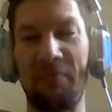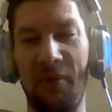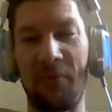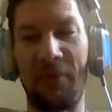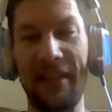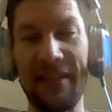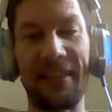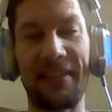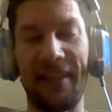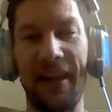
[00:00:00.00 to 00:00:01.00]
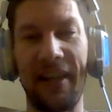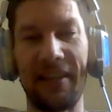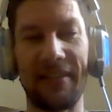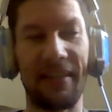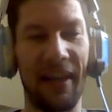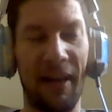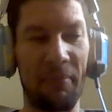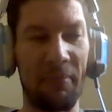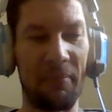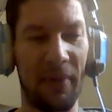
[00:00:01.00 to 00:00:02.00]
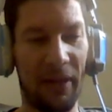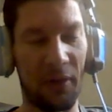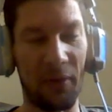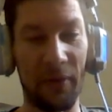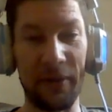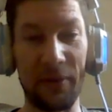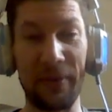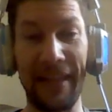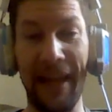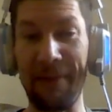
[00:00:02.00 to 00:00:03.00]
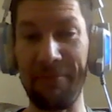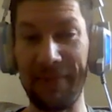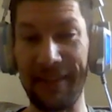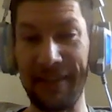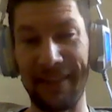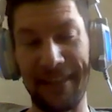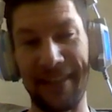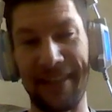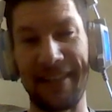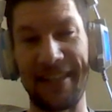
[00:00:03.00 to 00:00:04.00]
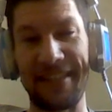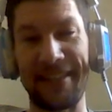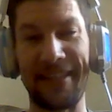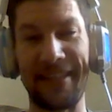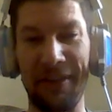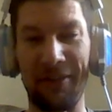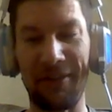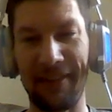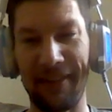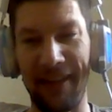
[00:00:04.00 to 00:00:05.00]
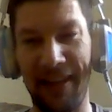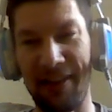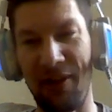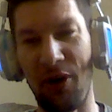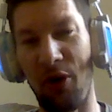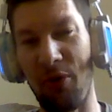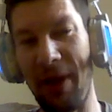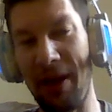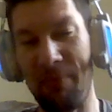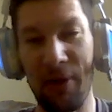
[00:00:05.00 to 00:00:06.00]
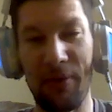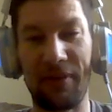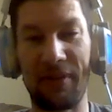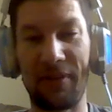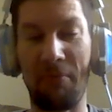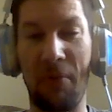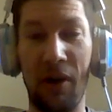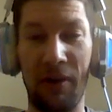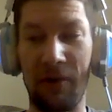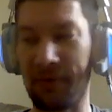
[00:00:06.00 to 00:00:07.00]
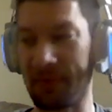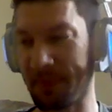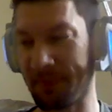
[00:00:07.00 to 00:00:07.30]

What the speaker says: But what is exciting is that I'm going to attempt to sail in the homemade boat tomorrow.